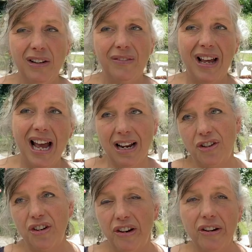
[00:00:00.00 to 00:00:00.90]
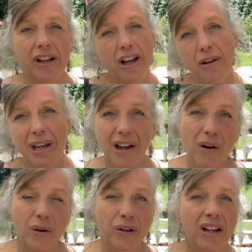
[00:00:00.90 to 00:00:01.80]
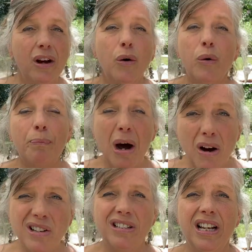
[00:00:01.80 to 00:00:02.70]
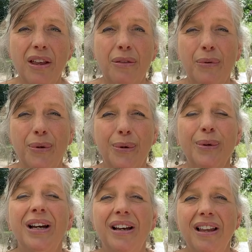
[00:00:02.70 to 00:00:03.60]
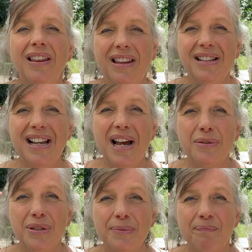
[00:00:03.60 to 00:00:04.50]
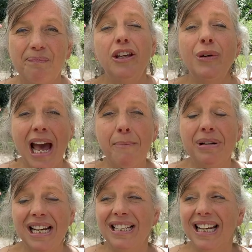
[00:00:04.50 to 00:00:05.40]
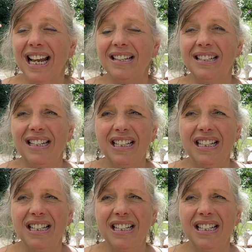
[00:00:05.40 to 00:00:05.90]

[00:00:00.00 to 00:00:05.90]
of action going on or passing through this house you can protect against it.